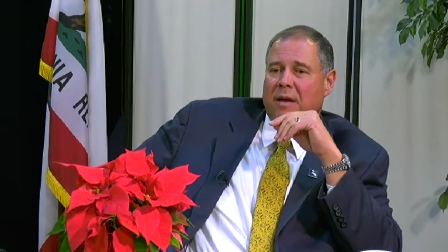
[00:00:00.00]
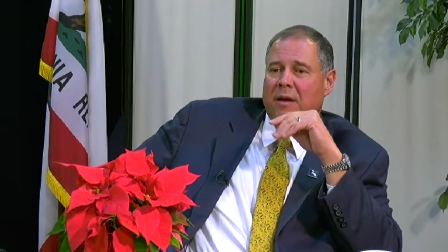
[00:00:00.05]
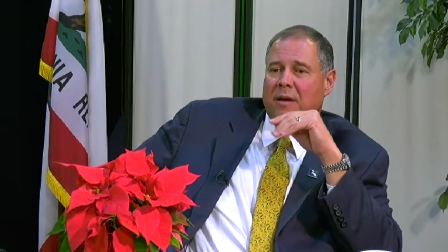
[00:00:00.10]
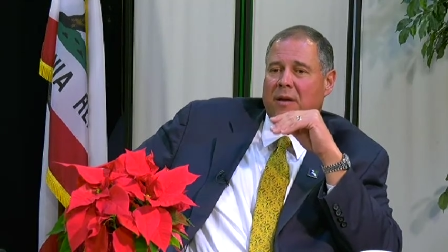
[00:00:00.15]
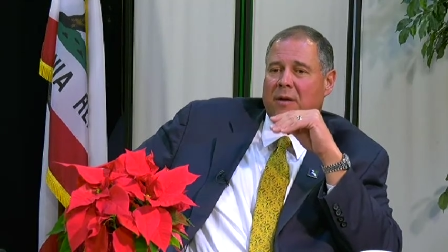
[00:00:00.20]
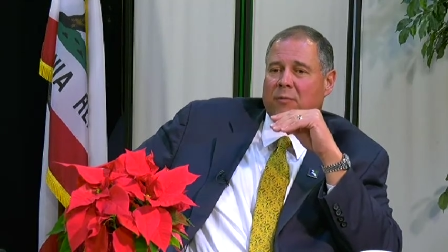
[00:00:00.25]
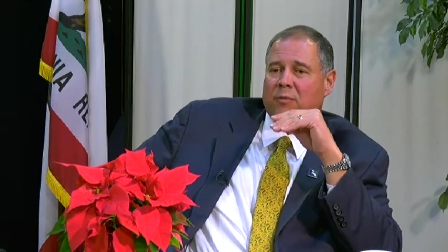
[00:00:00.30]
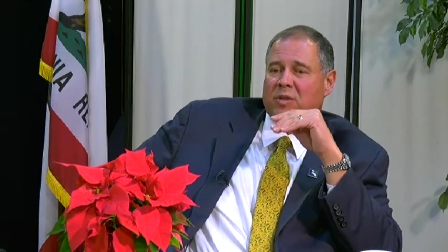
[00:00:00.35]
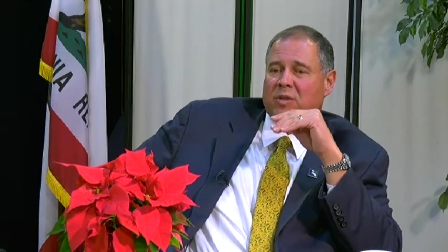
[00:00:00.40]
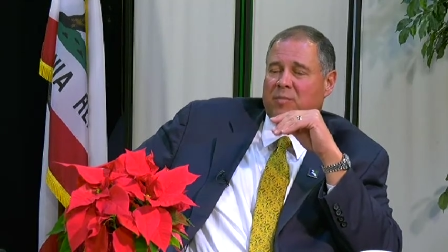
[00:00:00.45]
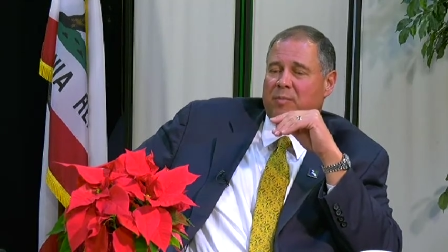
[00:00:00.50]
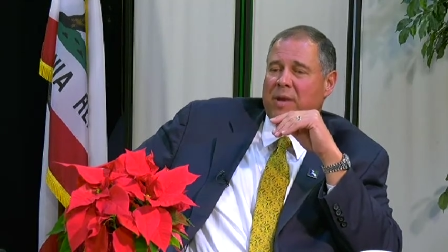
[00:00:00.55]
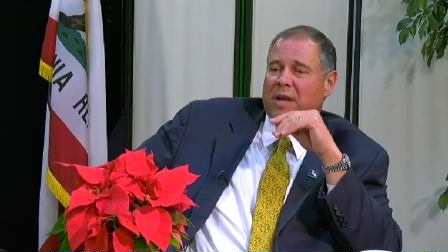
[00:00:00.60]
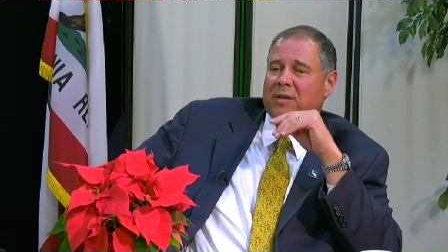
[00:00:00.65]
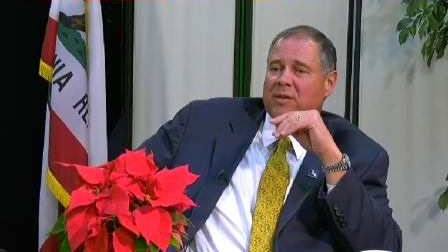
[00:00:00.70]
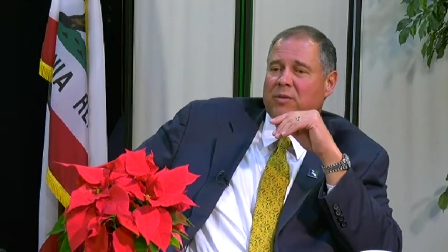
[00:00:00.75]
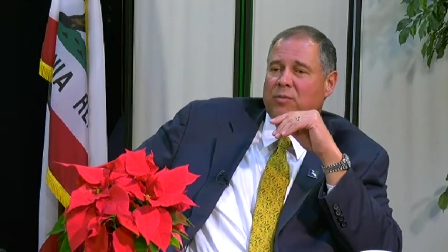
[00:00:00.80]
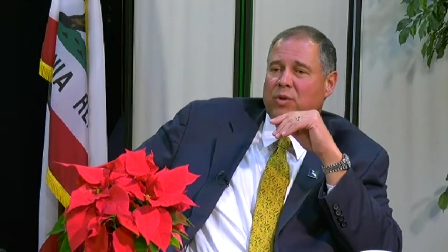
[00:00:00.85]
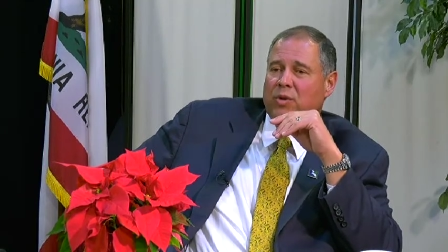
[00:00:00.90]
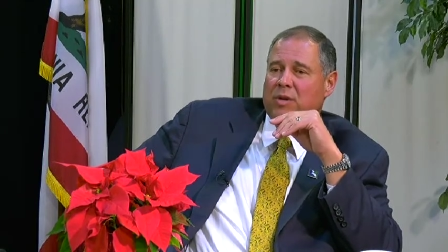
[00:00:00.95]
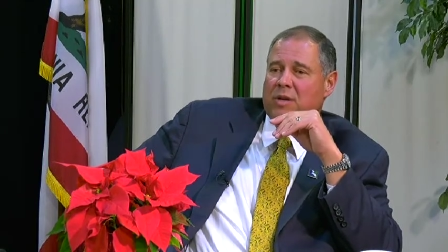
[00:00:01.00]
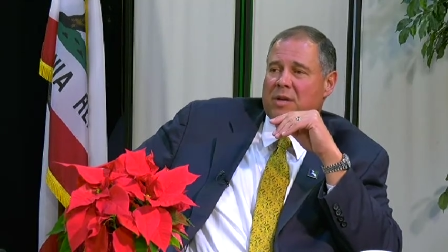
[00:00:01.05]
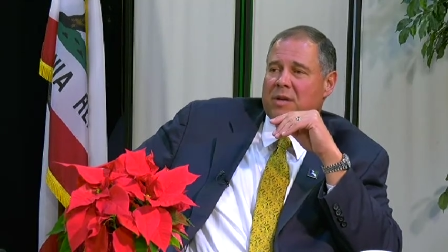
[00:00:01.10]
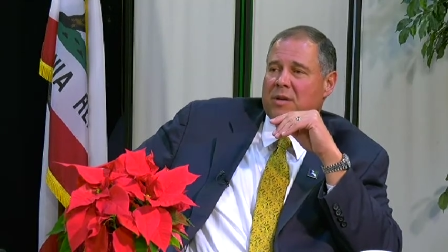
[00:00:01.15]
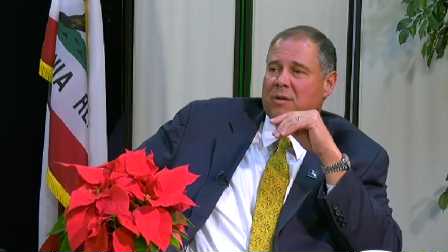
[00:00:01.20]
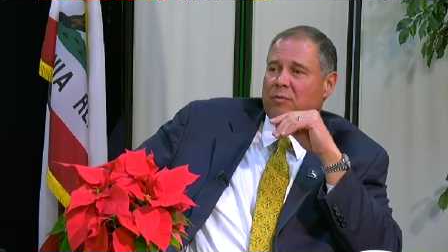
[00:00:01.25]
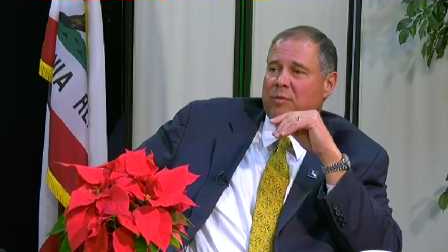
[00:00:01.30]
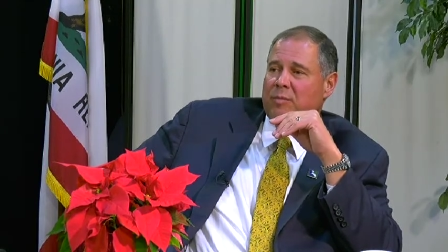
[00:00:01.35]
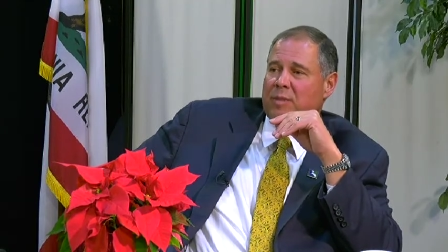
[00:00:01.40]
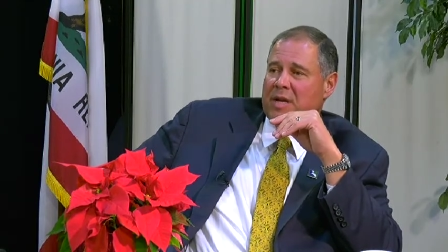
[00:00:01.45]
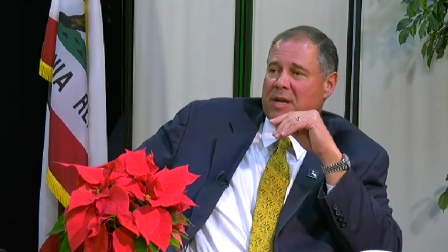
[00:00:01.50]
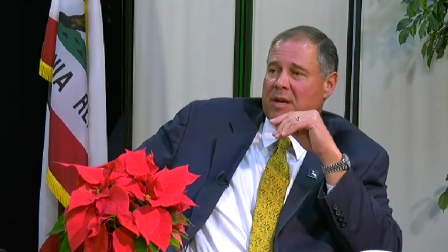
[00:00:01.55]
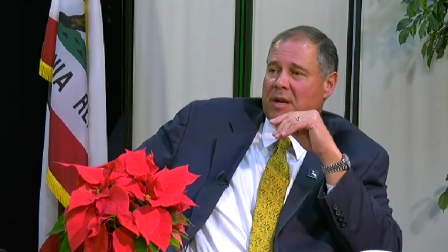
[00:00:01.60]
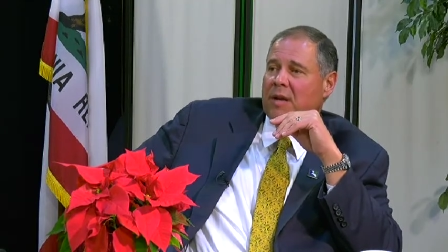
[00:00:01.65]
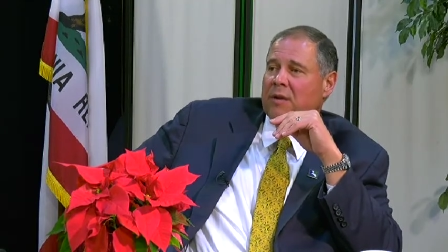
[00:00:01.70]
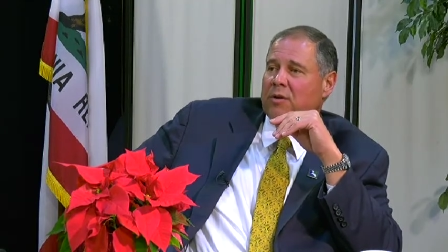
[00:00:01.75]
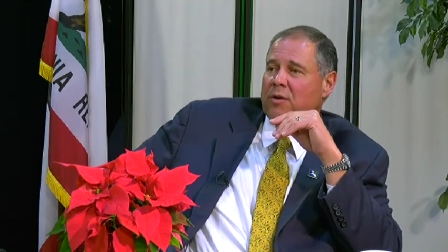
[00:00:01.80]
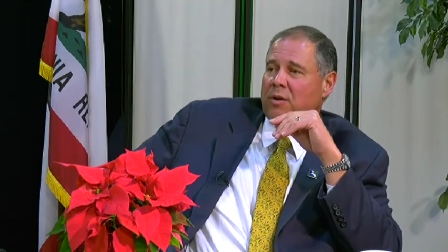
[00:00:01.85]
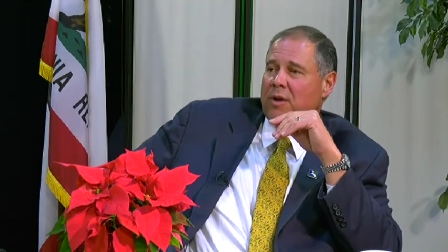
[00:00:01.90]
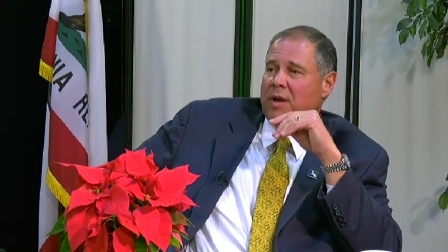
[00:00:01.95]
a respectable year would be
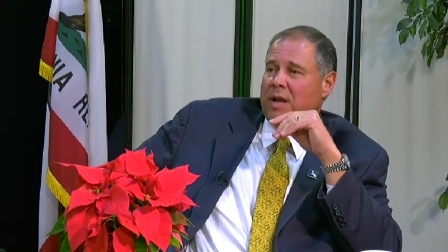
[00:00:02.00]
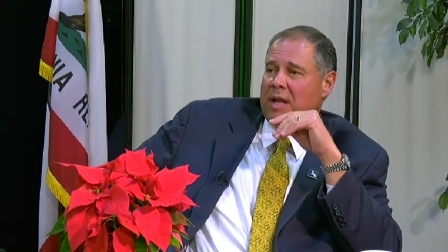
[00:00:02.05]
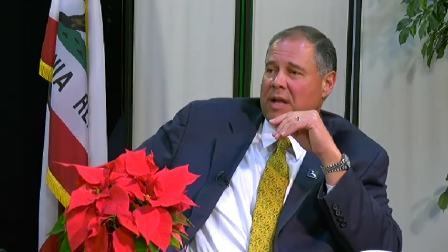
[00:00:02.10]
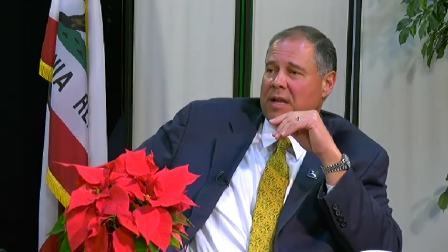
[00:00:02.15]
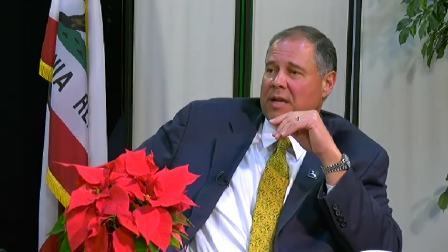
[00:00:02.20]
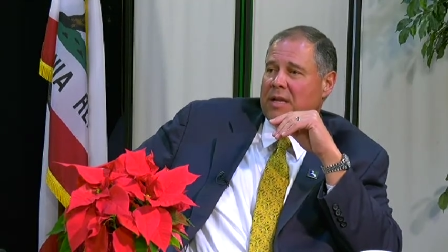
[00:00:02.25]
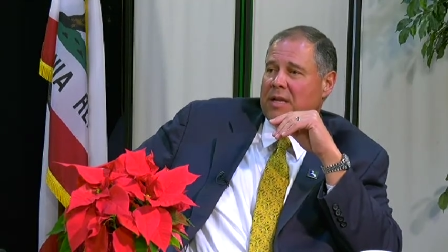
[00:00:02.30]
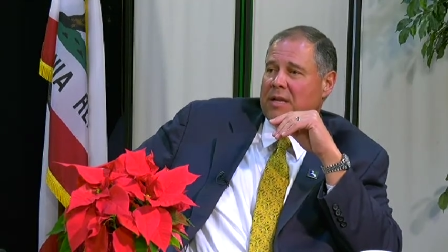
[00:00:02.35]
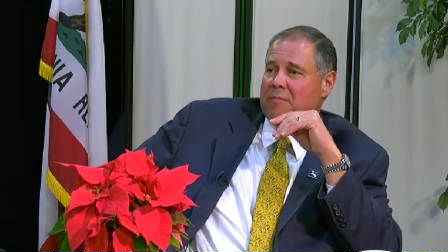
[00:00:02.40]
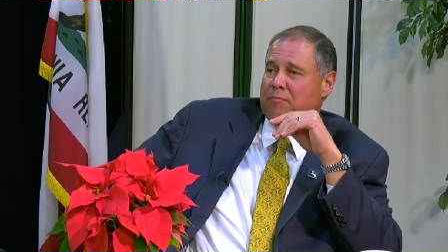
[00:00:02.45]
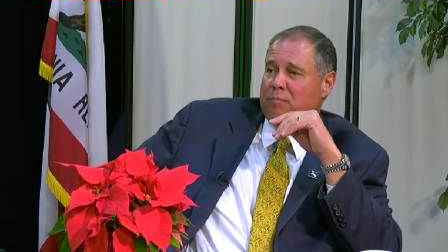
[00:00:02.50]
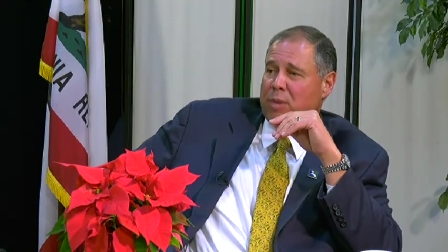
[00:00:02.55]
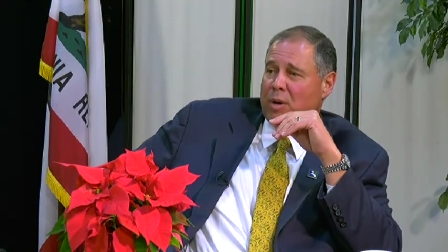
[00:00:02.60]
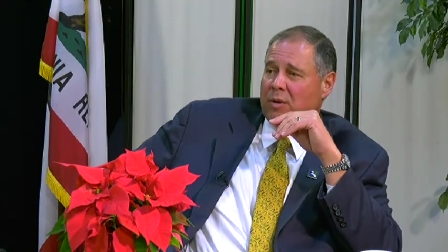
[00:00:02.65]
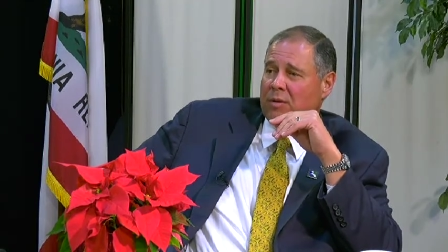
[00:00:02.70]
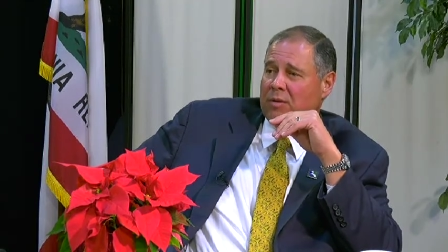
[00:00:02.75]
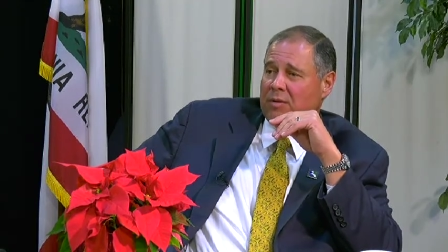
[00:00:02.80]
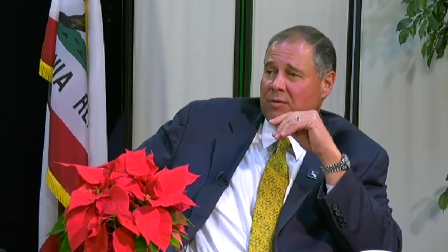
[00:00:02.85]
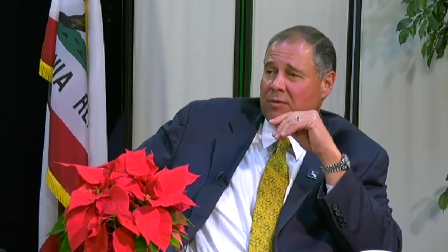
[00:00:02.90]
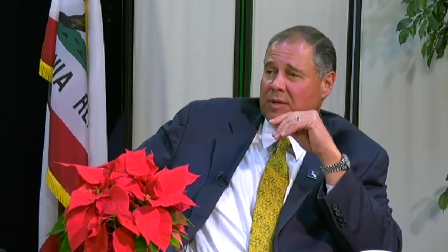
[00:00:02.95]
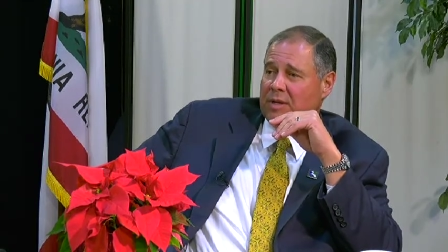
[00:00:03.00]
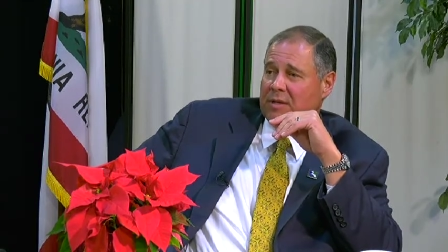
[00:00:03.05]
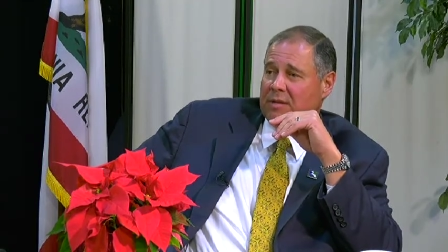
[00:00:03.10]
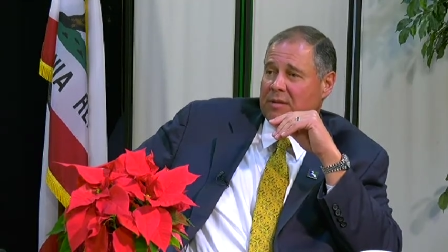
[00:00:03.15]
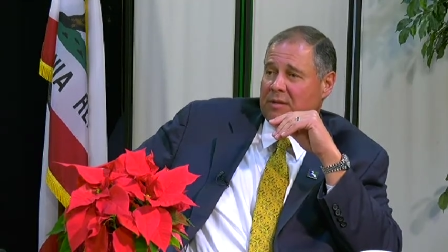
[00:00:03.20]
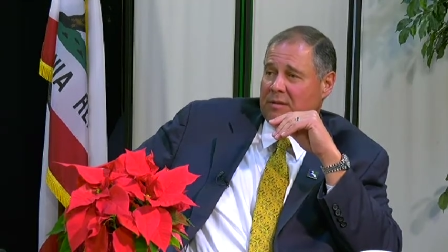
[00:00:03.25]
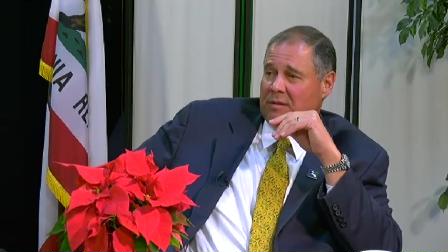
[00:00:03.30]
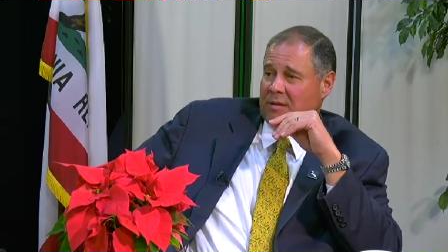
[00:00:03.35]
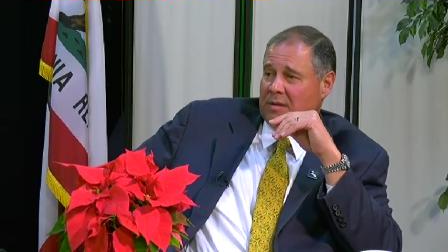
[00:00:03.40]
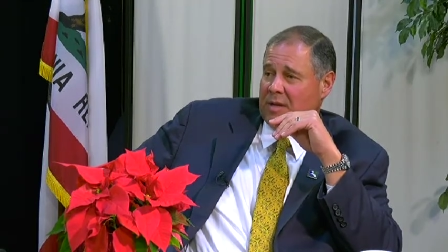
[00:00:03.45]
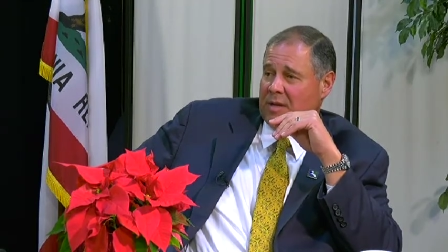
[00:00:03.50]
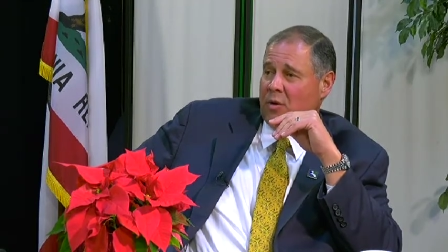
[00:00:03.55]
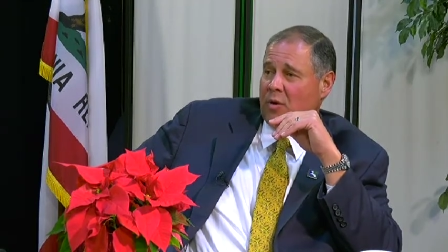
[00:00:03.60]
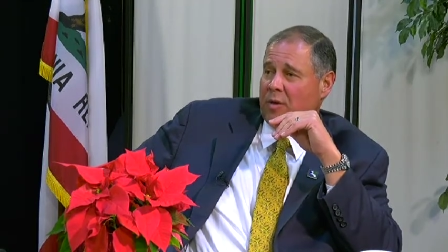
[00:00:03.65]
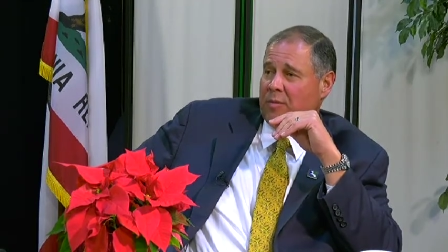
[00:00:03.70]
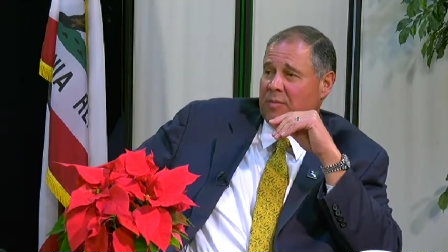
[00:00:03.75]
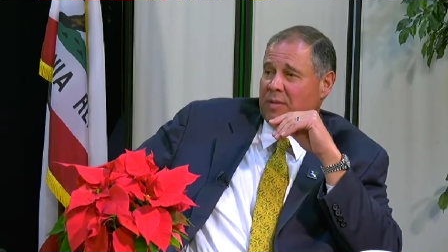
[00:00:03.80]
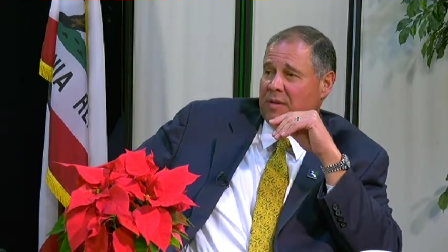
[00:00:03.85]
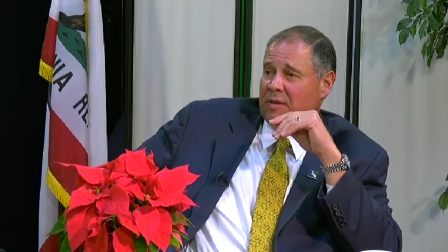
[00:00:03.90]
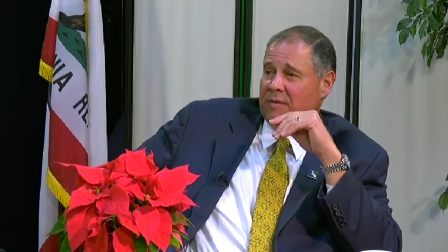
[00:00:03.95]
under 80 burglaries in
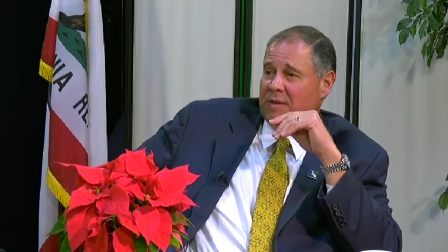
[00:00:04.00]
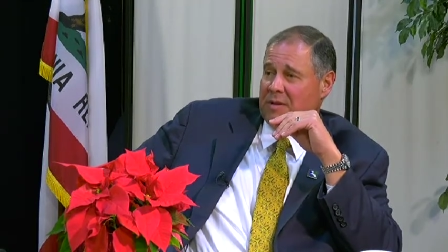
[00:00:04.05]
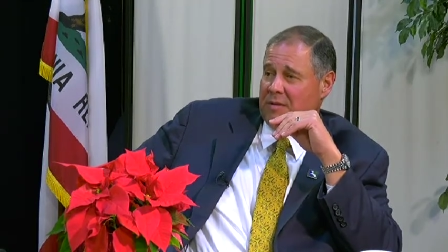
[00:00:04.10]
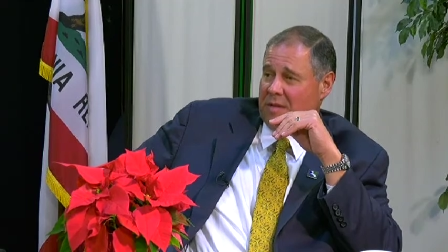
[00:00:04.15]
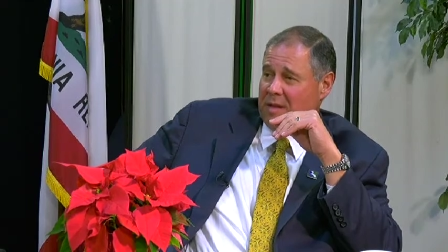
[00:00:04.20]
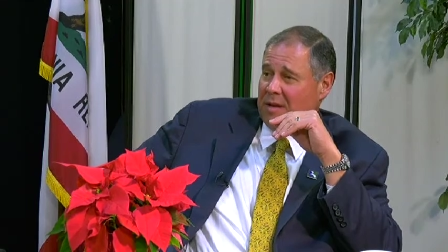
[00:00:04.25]
RPV.